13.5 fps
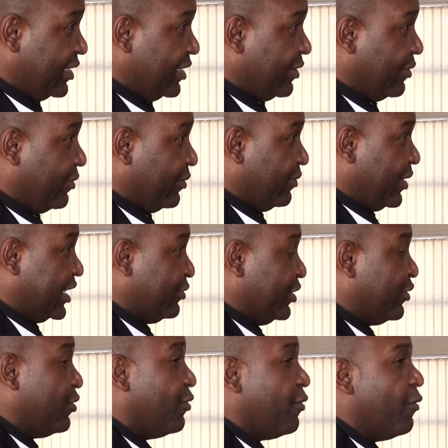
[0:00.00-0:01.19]
What we
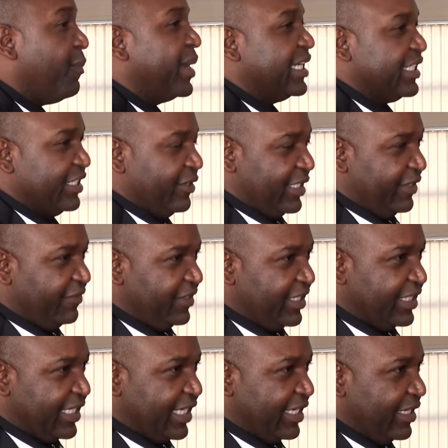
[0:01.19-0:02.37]
call operational definition.